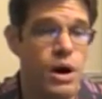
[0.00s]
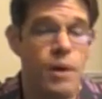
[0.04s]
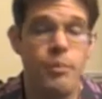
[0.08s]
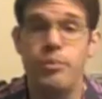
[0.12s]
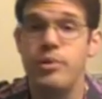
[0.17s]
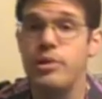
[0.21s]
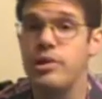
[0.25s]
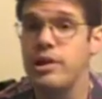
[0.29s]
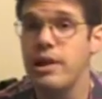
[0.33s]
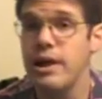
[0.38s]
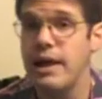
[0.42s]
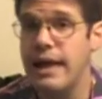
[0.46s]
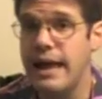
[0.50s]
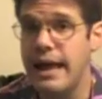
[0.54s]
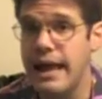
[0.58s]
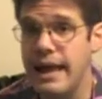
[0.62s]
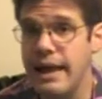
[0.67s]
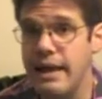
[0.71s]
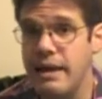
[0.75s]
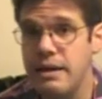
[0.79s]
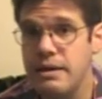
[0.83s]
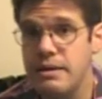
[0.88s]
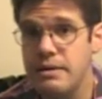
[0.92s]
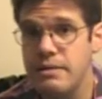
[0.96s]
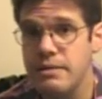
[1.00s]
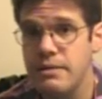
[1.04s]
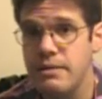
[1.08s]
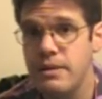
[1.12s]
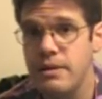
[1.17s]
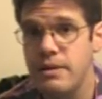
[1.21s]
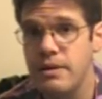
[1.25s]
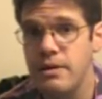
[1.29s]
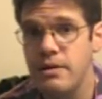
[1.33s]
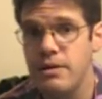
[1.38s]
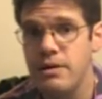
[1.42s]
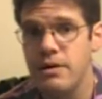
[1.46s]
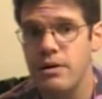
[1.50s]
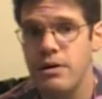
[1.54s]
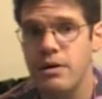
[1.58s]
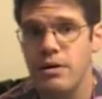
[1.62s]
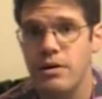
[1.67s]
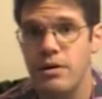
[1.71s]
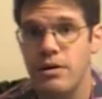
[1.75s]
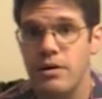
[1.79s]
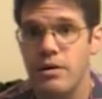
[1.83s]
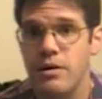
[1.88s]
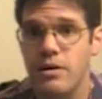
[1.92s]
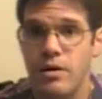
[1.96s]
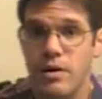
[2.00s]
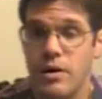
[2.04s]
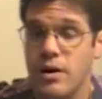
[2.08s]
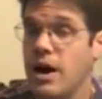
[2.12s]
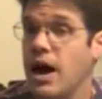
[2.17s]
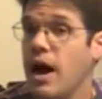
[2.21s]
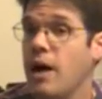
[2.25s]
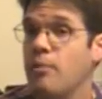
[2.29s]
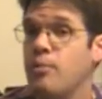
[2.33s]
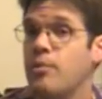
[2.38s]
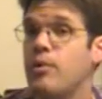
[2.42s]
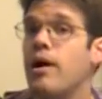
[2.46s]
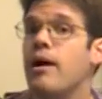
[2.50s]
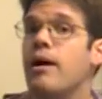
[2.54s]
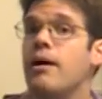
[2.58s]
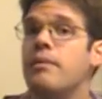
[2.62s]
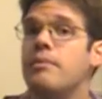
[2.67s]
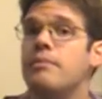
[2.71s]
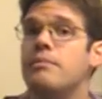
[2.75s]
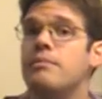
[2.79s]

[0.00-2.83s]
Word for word: a play, or an opera,